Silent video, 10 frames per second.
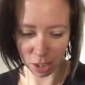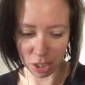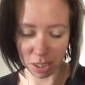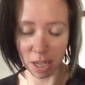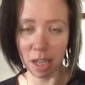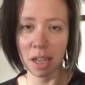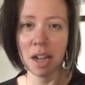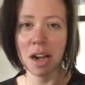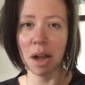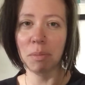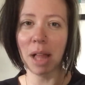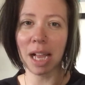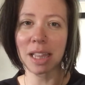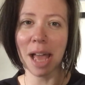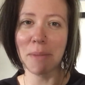She's a
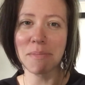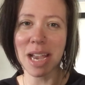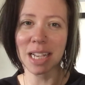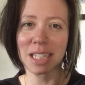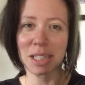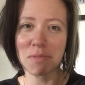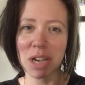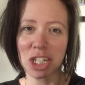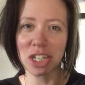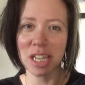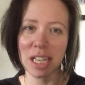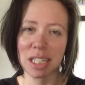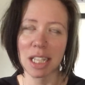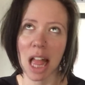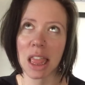black lab mix, but she
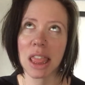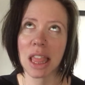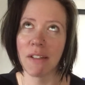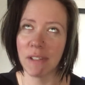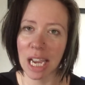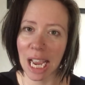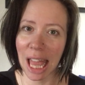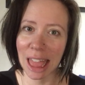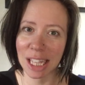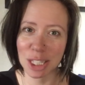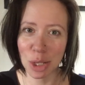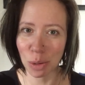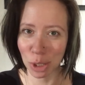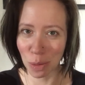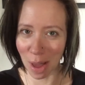is loving this
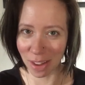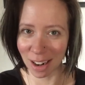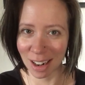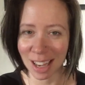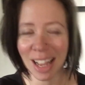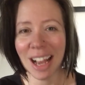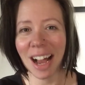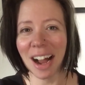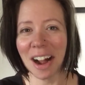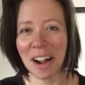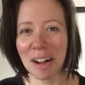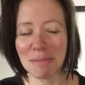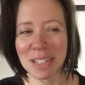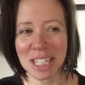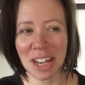cooler weather.
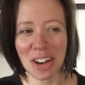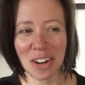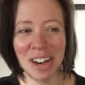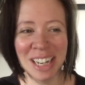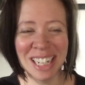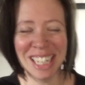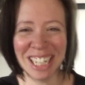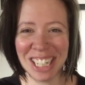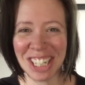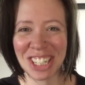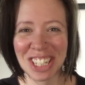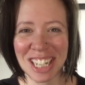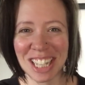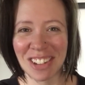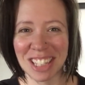So
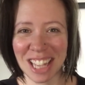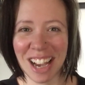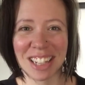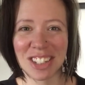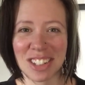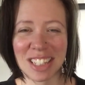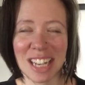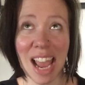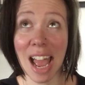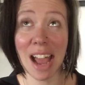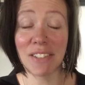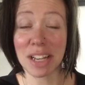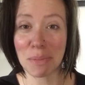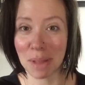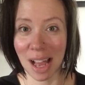she's outside and just
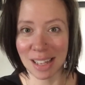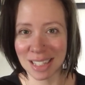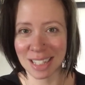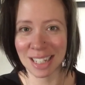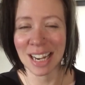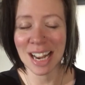having a blast.